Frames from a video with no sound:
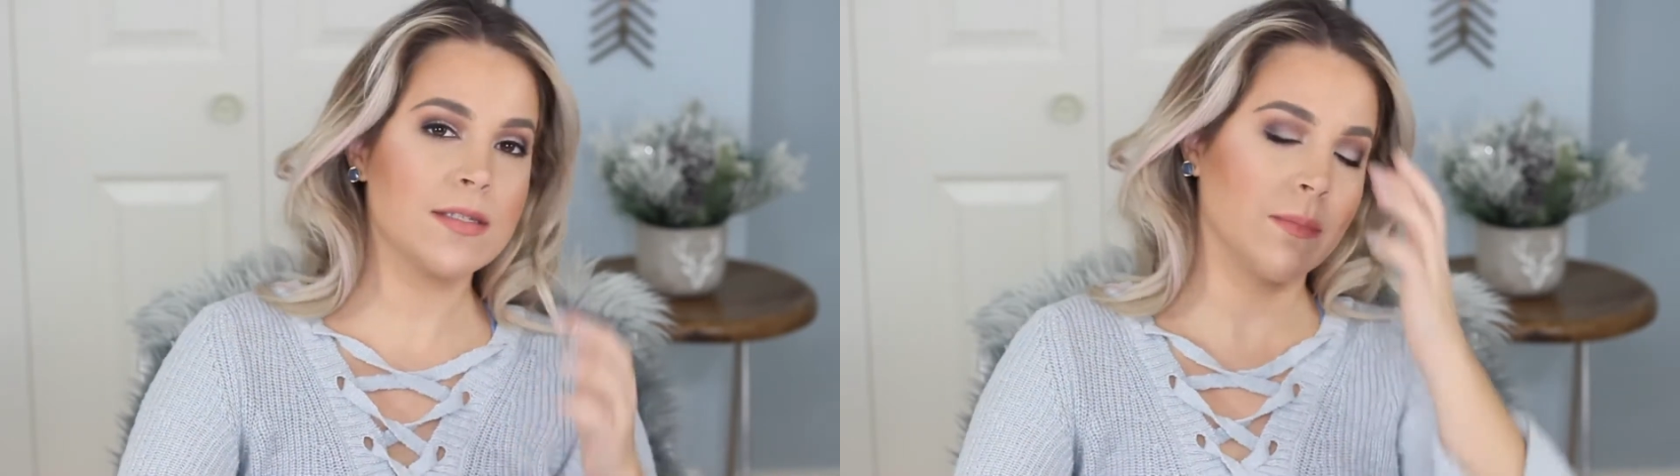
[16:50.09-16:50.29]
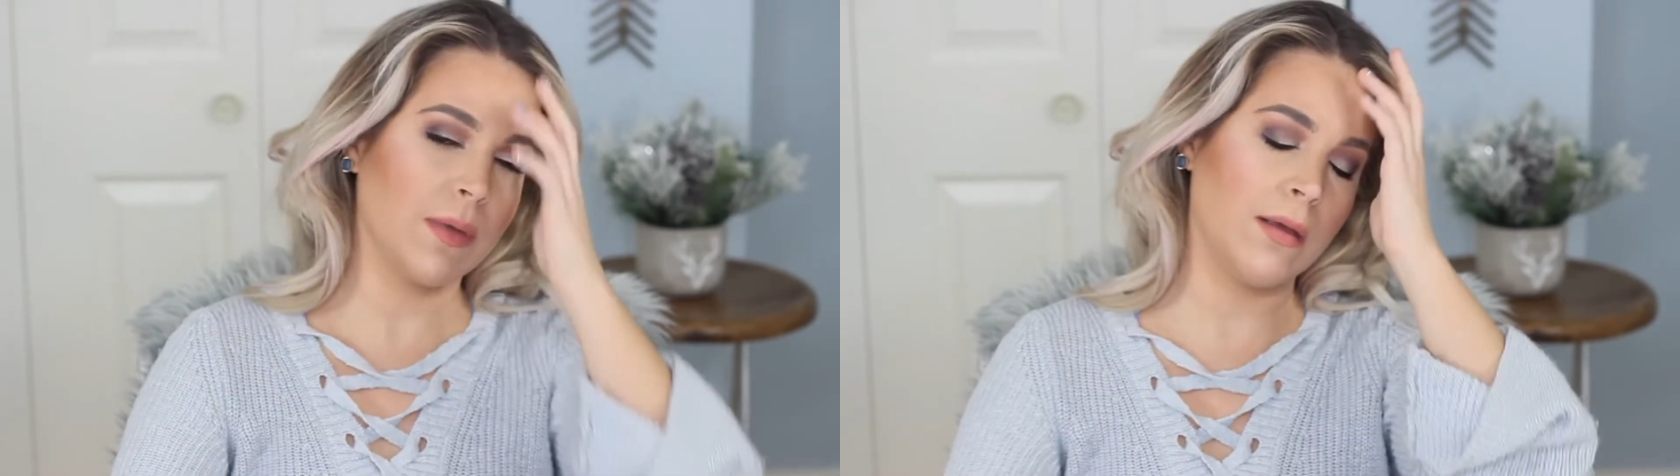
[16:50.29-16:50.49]

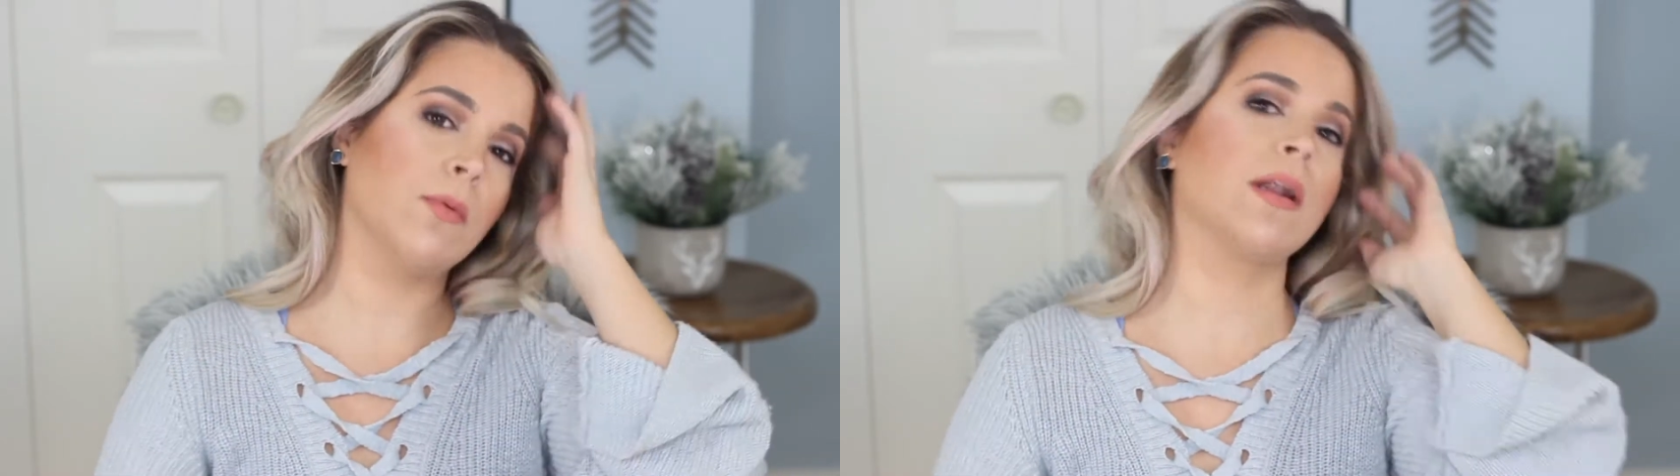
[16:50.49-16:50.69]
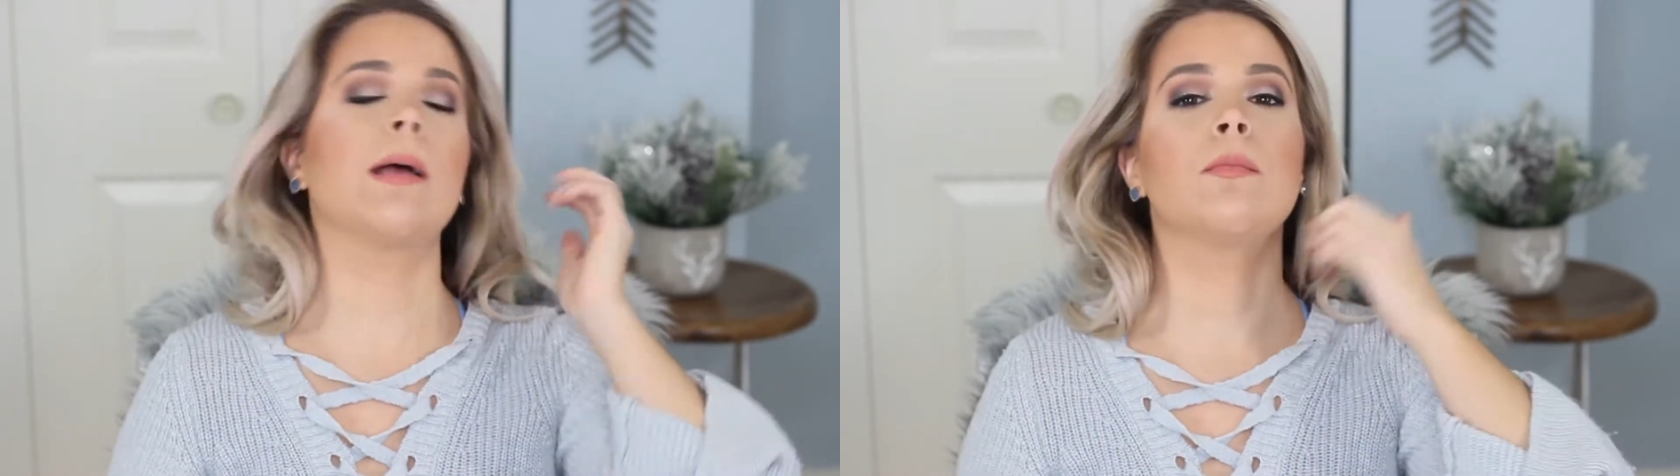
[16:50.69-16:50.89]
to me
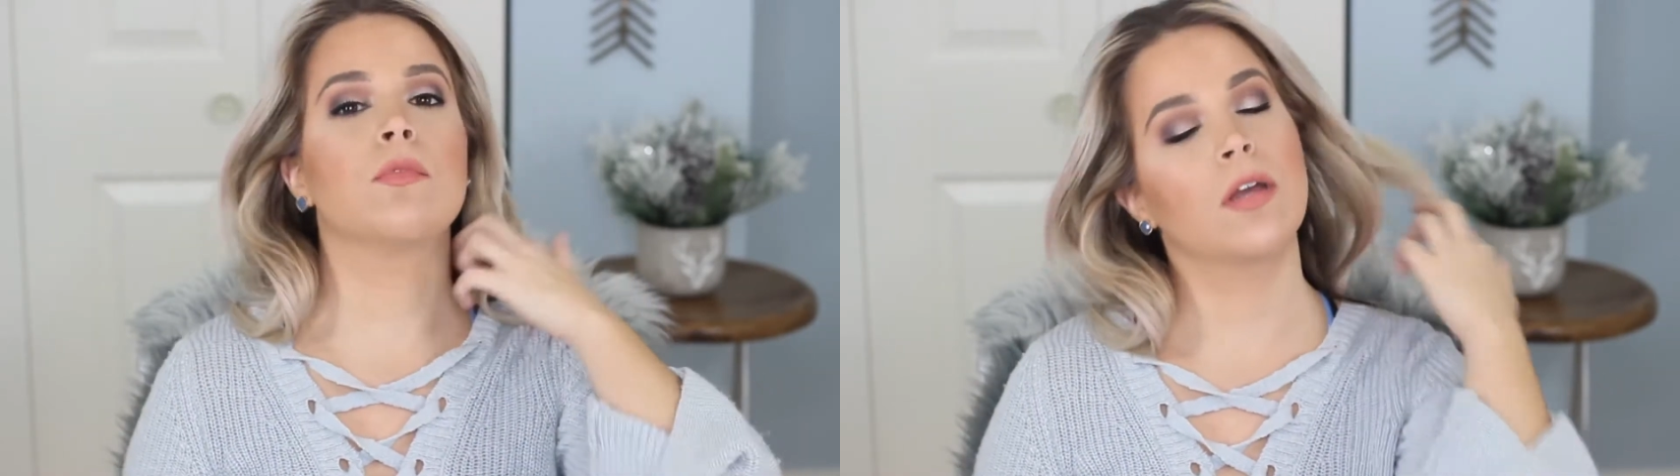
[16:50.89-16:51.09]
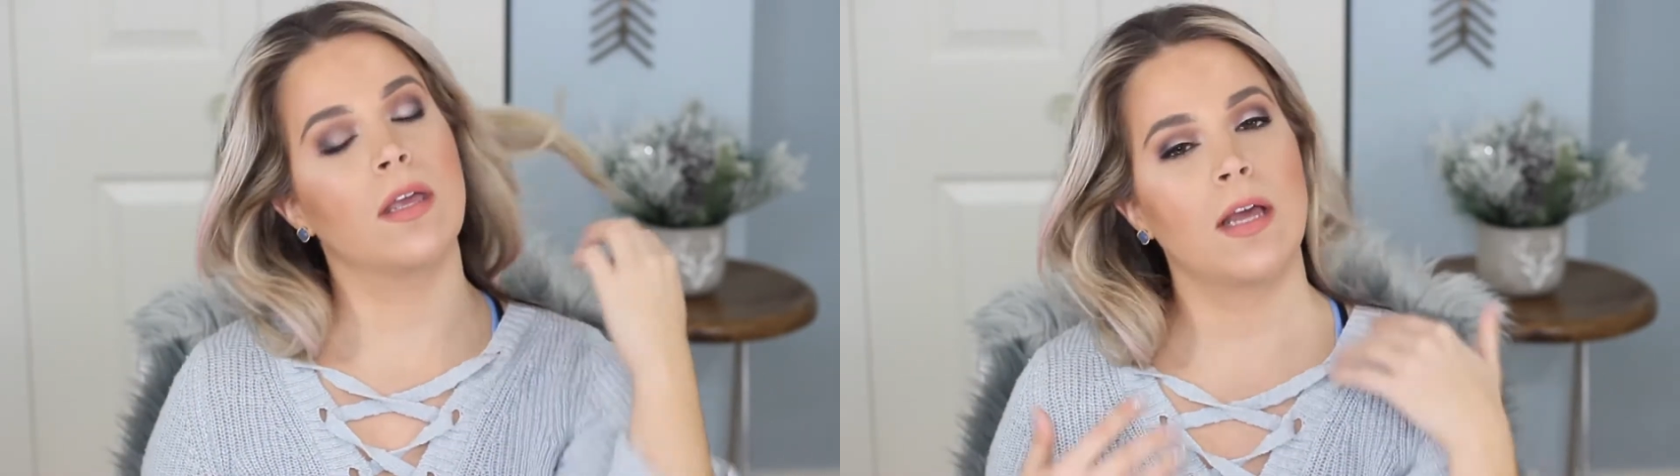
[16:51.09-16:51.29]
when I'm
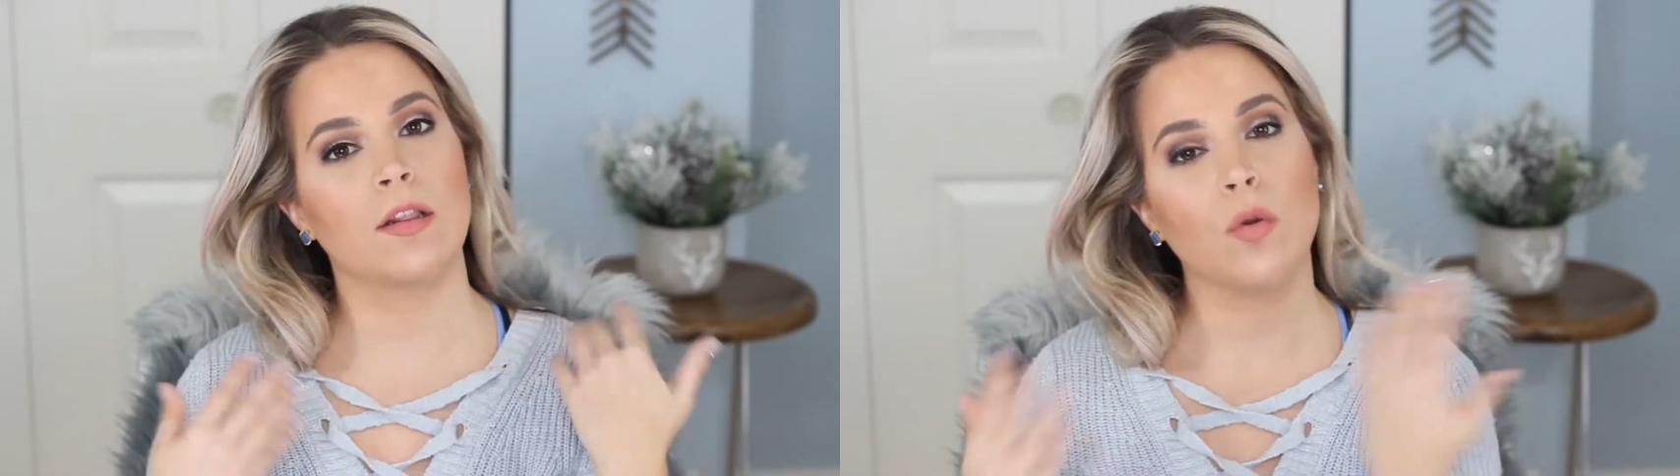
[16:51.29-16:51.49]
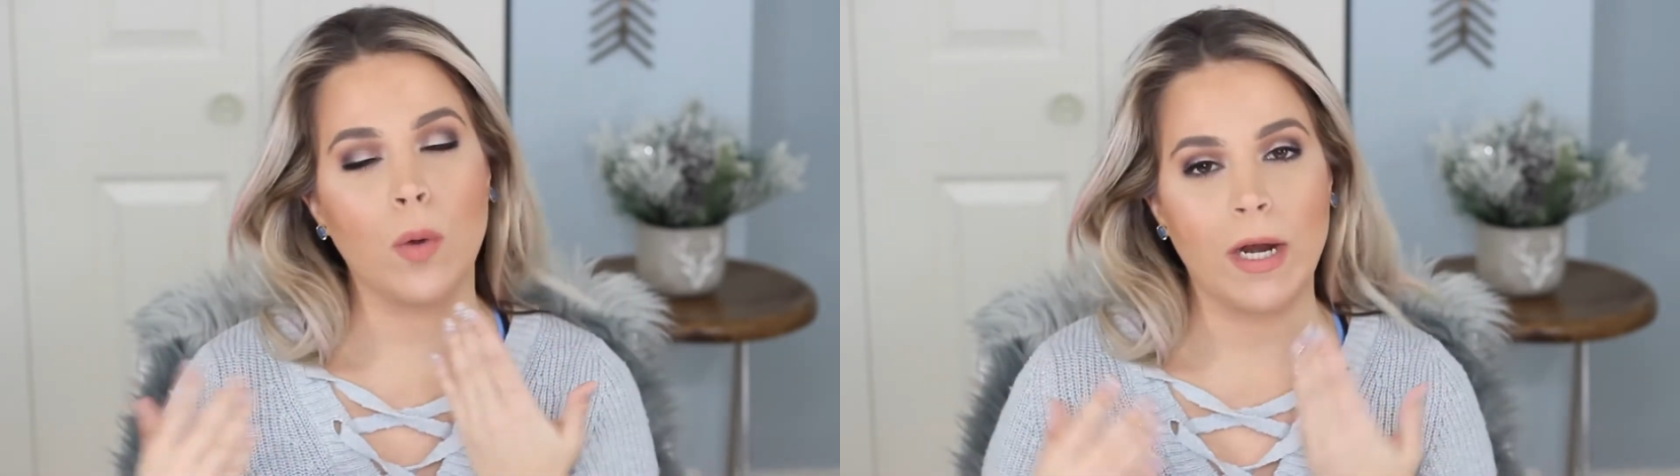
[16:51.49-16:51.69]
looking
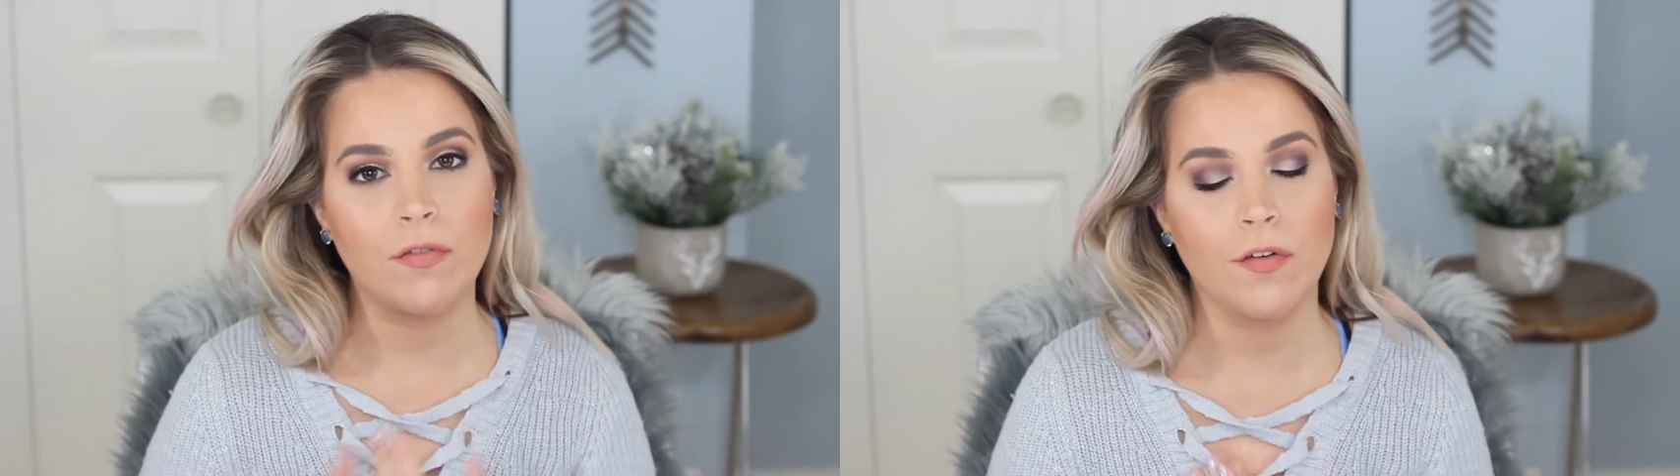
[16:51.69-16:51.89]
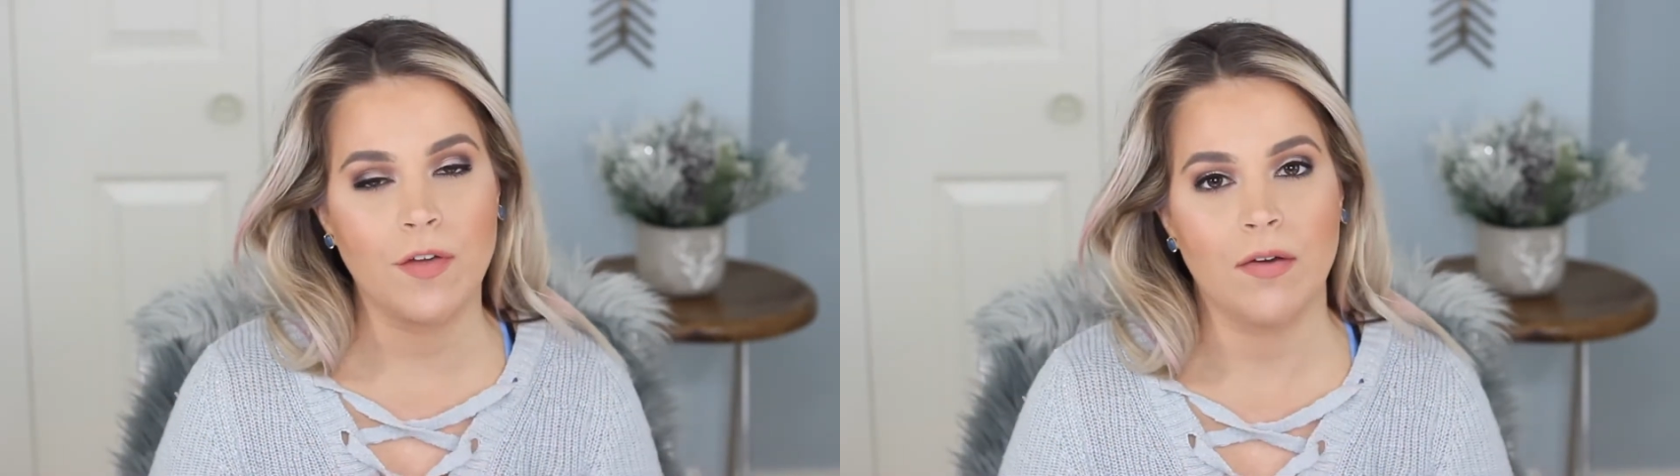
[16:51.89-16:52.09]
at the wear
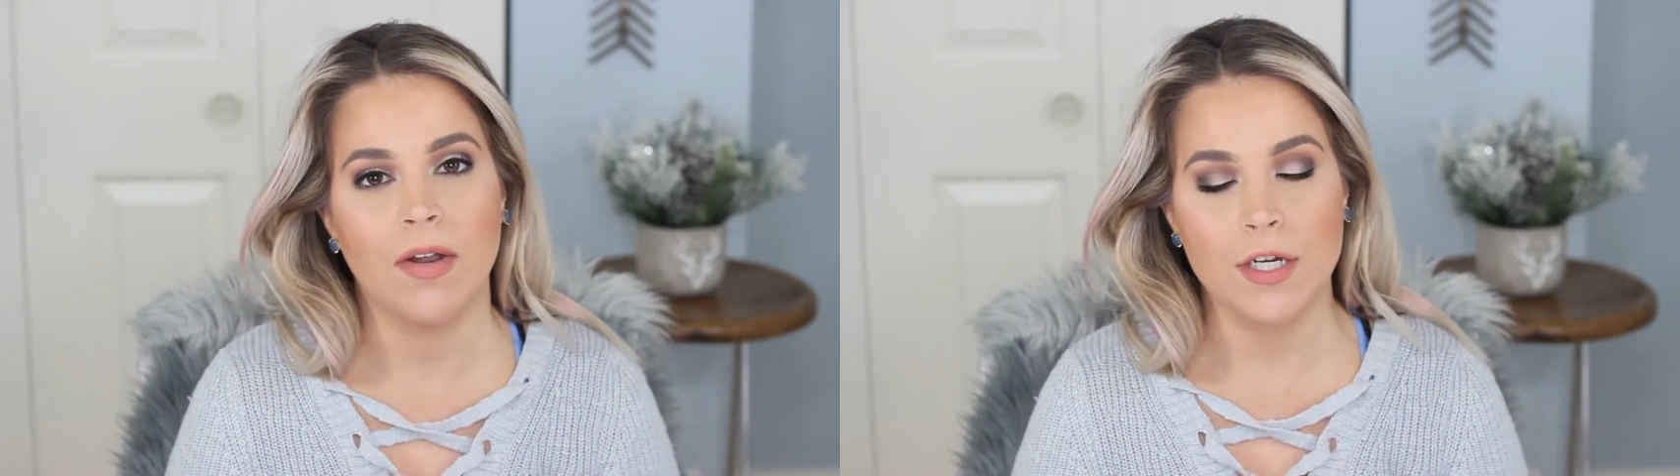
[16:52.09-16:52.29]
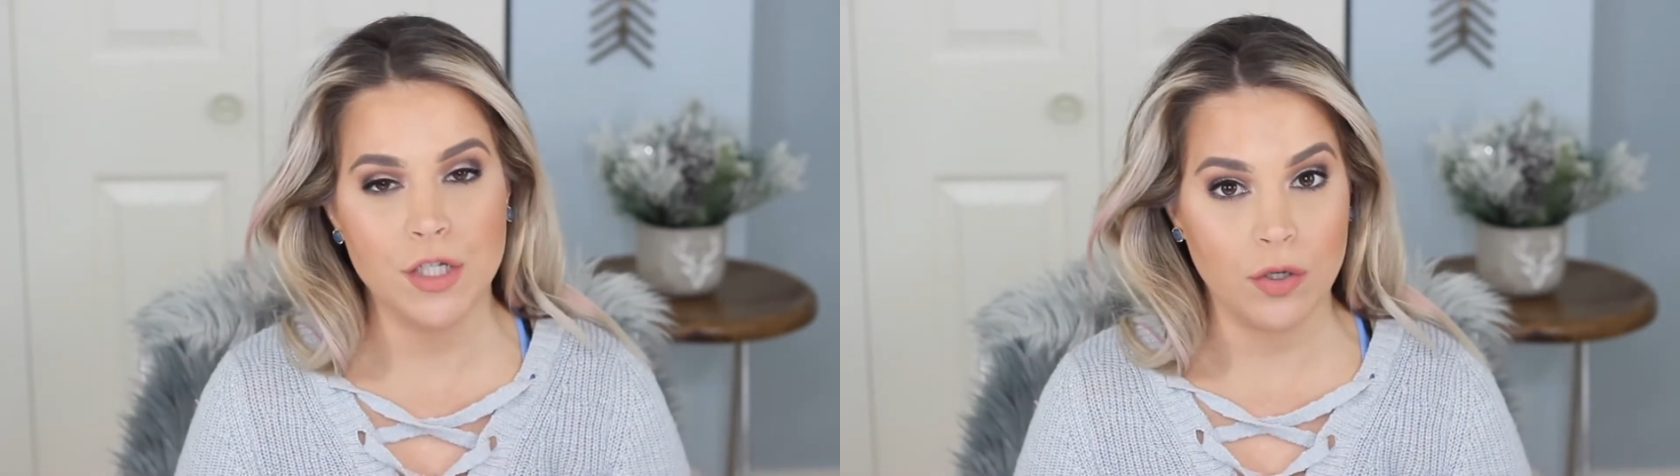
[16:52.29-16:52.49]
of a
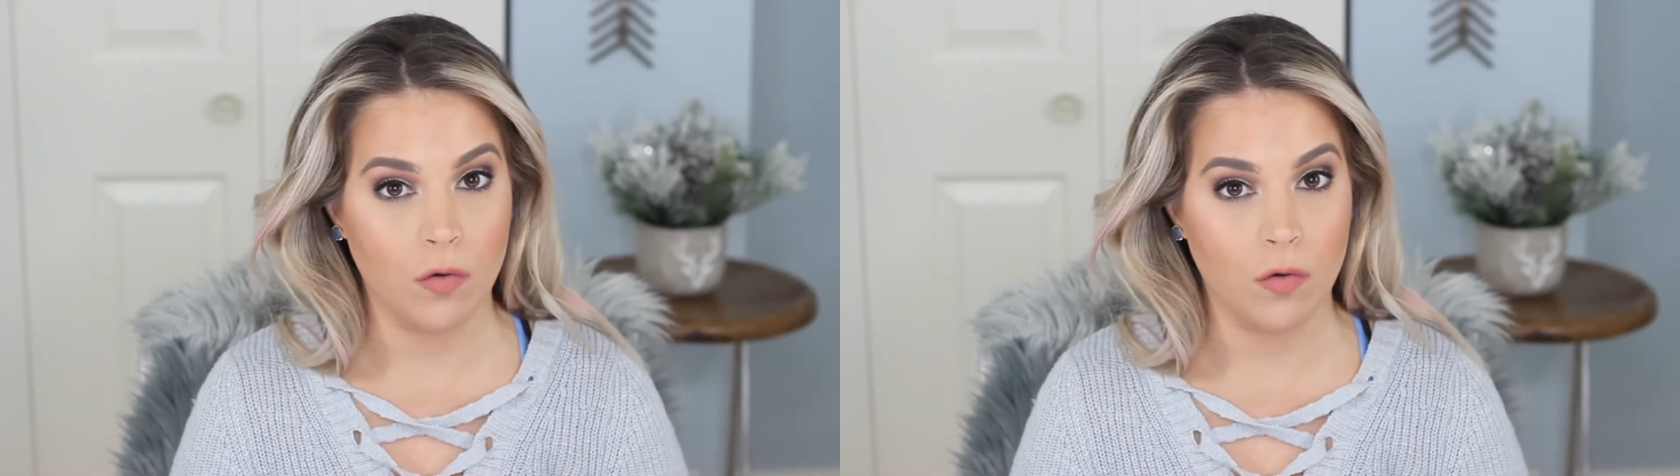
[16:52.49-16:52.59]
foundation